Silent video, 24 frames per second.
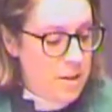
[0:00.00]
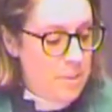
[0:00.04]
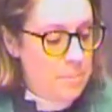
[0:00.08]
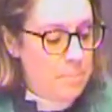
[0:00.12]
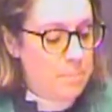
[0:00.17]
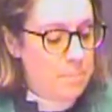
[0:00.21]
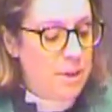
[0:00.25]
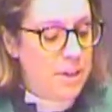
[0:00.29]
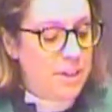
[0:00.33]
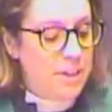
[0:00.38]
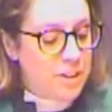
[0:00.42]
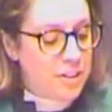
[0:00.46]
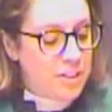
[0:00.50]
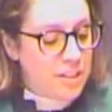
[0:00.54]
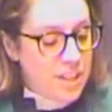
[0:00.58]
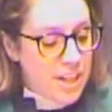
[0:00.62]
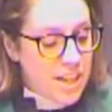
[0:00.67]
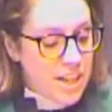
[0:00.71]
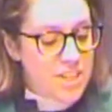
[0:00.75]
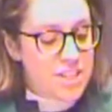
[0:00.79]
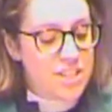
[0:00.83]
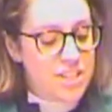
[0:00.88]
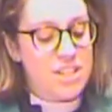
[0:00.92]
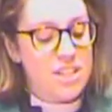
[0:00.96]
But
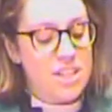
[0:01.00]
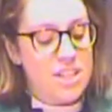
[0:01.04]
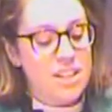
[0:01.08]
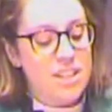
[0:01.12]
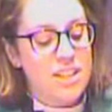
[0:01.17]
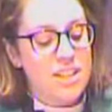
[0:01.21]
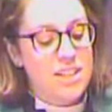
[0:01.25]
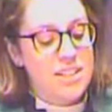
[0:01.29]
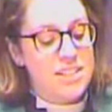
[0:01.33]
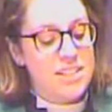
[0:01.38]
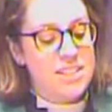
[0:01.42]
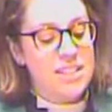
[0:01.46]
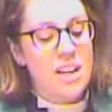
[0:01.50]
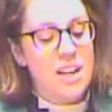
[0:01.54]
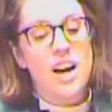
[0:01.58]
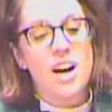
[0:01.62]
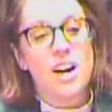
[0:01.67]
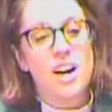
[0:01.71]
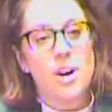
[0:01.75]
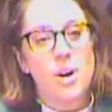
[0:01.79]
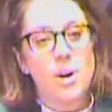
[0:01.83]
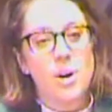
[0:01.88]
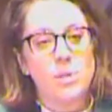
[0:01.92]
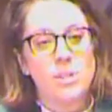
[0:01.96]
creation is
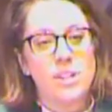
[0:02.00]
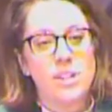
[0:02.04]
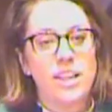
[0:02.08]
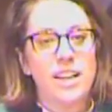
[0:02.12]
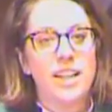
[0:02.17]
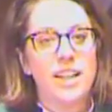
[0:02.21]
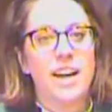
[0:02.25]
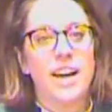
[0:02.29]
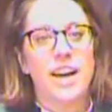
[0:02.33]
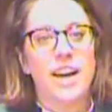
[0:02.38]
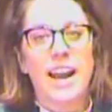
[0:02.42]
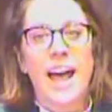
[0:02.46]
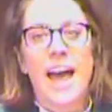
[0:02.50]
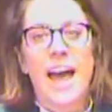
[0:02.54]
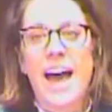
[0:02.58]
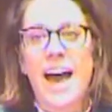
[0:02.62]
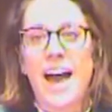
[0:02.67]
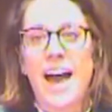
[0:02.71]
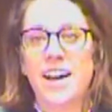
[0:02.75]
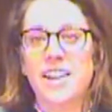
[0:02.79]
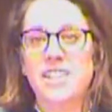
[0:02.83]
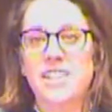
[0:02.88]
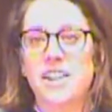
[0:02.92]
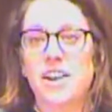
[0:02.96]
not only an
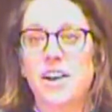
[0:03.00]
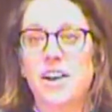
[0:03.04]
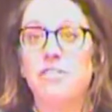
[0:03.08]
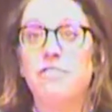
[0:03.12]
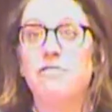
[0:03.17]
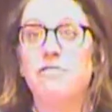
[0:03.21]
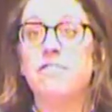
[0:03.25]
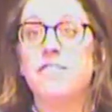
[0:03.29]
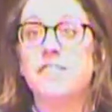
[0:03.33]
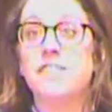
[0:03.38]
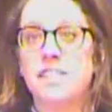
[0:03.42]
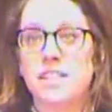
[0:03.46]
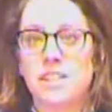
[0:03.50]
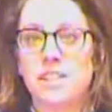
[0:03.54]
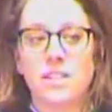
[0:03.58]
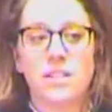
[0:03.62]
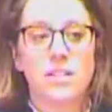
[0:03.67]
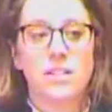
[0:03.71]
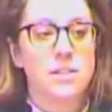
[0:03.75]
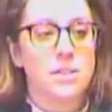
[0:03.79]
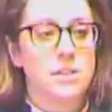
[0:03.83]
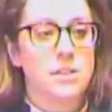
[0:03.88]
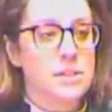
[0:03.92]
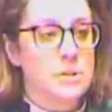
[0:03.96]
act of
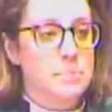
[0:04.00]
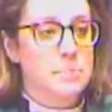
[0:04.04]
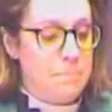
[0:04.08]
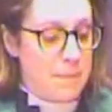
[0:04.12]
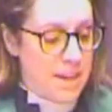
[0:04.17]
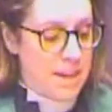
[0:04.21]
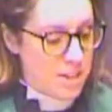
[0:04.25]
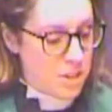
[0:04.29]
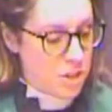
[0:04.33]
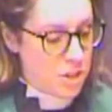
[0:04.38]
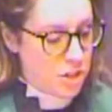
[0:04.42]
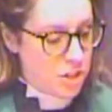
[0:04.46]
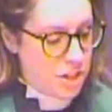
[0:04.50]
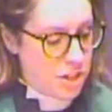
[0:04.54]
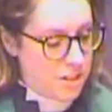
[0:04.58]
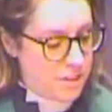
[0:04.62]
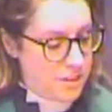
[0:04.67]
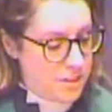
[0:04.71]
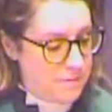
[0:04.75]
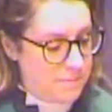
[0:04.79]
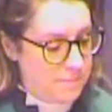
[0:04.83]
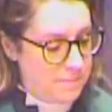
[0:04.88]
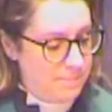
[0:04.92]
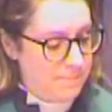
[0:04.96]
physical
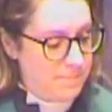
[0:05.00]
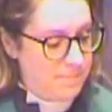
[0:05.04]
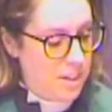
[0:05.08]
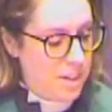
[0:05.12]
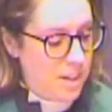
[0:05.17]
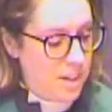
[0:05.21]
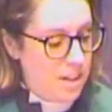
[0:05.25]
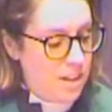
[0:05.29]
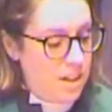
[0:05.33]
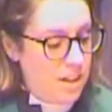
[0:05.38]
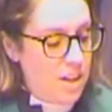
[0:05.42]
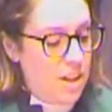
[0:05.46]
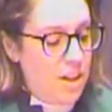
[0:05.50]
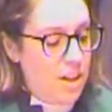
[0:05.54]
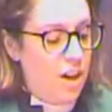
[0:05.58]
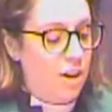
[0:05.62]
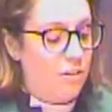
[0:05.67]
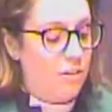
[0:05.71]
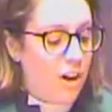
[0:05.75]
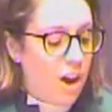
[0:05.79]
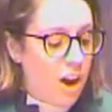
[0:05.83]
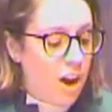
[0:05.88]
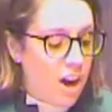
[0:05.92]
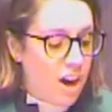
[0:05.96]
dimension,
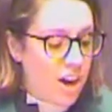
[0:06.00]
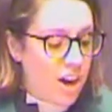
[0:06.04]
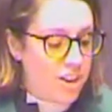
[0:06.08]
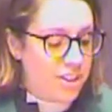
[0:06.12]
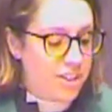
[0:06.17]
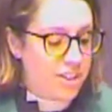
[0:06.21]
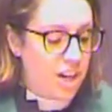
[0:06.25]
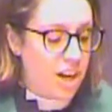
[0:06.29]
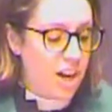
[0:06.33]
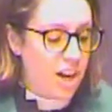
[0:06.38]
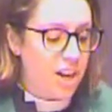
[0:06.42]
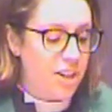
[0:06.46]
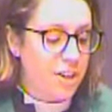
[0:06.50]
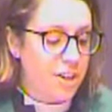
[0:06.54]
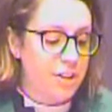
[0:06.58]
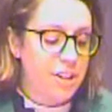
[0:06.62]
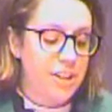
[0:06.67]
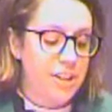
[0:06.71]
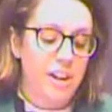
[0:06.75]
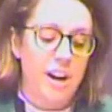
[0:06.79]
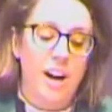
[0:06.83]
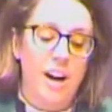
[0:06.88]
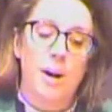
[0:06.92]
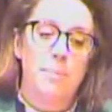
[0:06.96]
of hard
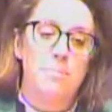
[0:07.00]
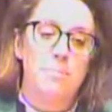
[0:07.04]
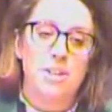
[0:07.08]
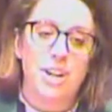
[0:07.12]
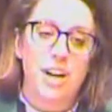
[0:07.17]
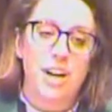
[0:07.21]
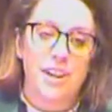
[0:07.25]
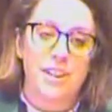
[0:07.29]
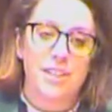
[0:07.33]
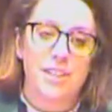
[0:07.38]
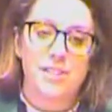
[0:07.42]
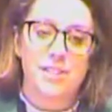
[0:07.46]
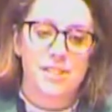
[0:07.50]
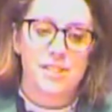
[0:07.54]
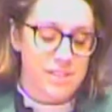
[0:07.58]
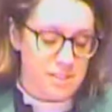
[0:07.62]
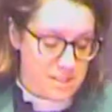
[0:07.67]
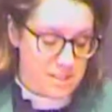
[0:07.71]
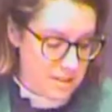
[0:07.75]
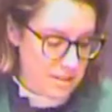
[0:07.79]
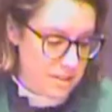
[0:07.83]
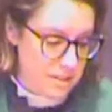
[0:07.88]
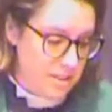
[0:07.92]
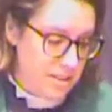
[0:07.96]
concrete objects,
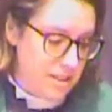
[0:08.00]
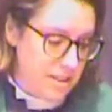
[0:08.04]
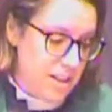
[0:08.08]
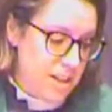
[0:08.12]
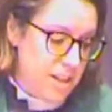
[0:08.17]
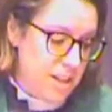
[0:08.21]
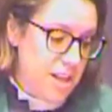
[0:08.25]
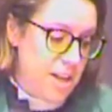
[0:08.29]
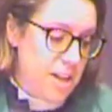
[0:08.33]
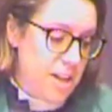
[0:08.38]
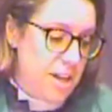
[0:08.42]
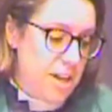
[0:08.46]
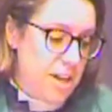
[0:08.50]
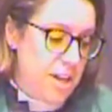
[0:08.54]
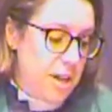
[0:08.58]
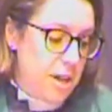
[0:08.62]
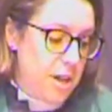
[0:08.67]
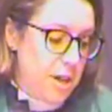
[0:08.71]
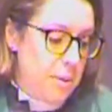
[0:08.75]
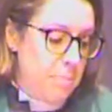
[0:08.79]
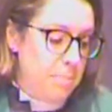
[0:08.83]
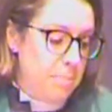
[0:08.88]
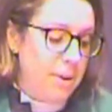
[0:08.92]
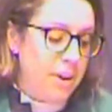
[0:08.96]

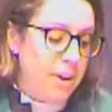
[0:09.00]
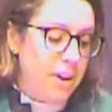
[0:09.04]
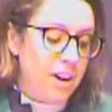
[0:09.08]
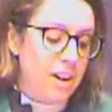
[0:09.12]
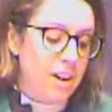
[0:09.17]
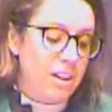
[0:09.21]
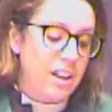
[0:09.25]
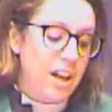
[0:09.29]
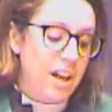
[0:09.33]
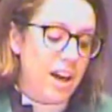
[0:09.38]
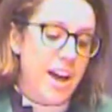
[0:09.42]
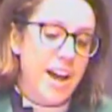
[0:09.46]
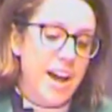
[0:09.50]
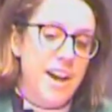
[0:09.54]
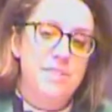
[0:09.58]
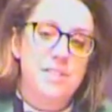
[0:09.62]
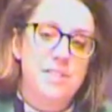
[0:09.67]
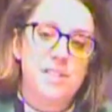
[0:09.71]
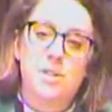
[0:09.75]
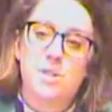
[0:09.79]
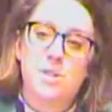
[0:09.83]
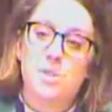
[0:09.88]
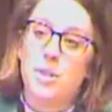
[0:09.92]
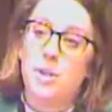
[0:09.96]
but our
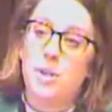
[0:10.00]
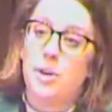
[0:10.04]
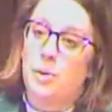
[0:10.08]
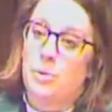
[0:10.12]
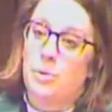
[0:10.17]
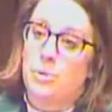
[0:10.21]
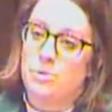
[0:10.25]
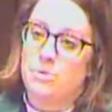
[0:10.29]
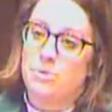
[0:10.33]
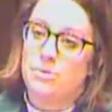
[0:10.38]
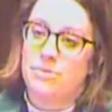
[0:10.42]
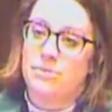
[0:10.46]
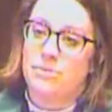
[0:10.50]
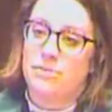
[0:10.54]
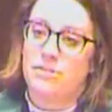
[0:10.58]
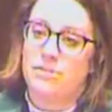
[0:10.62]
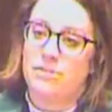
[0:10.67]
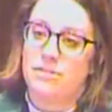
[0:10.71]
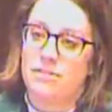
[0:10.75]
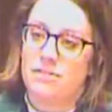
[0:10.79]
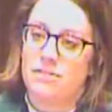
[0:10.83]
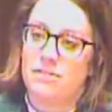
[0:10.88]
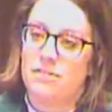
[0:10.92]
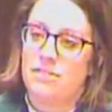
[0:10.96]
lives too
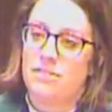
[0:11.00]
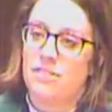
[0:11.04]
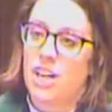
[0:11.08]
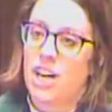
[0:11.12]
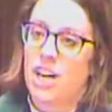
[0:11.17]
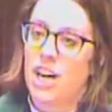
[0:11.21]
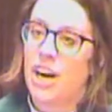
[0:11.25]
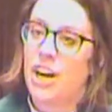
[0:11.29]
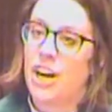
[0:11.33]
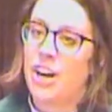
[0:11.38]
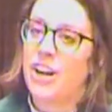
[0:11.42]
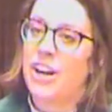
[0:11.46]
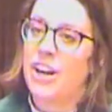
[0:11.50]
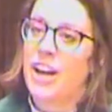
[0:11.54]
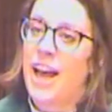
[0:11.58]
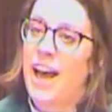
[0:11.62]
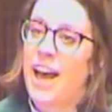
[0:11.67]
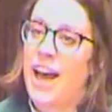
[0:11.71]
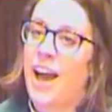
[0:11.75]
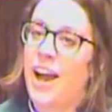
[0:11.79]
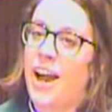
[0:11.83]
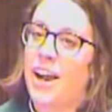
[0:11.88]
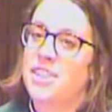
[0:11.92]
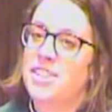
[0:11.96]
are an
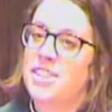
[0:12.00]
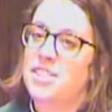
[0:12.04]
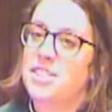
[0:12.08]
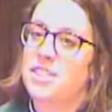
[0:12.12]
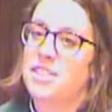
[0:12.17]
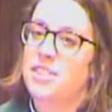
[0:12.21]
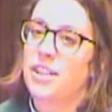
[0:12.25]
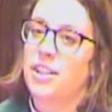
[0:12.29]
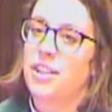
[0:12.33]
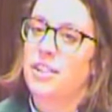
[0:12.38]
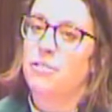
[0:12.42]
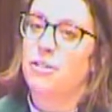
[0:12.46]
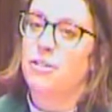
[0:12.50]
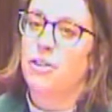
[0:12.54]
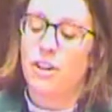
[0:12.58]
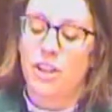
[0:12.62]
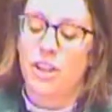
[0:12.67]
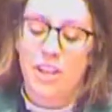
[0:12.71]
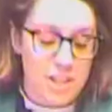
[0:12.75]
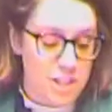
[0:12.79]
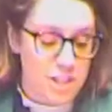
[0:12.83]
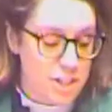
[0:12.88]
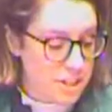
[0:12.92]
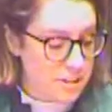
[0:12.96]
act of
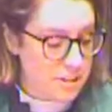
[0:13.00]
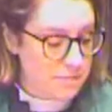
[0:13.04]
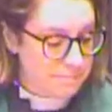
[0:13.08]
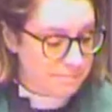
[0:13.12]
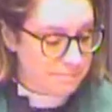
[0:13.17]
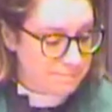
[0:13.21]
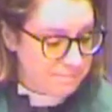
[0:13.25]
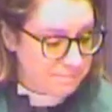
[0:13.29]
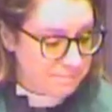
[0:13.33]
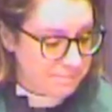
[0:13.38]
creation.